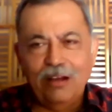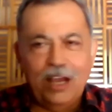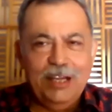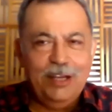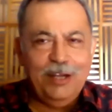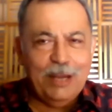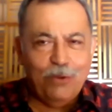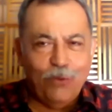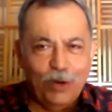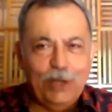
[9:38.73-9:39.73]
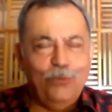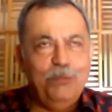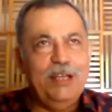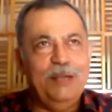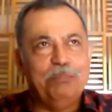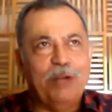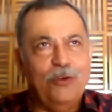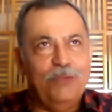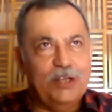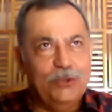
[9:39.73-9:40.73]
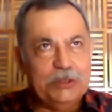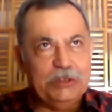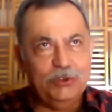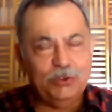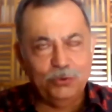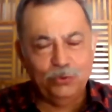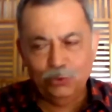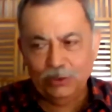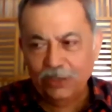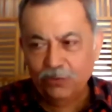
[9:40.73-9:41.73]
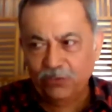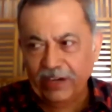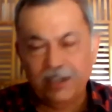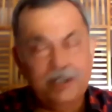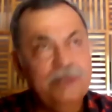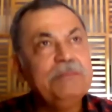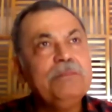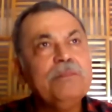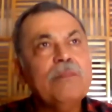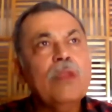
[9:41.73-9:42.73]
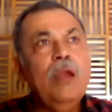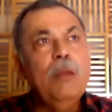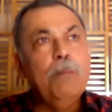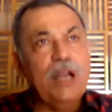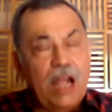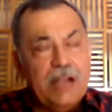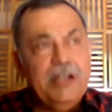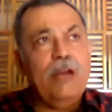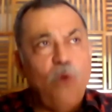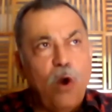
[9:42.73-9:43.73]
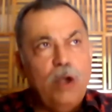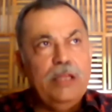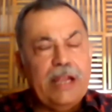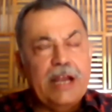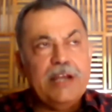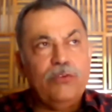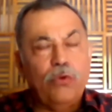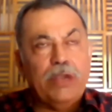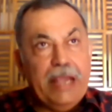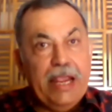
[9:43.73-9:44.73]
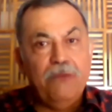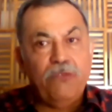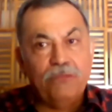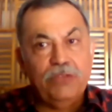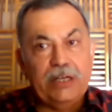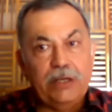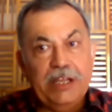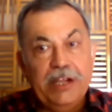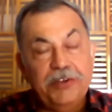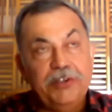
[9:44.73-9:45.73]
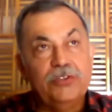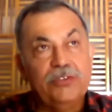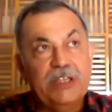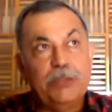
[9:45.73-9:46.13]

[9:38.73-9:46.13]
I never wanted to be a part of a coaching institute, to tell you frankly. But I did want the candidates to gain from that 8 years of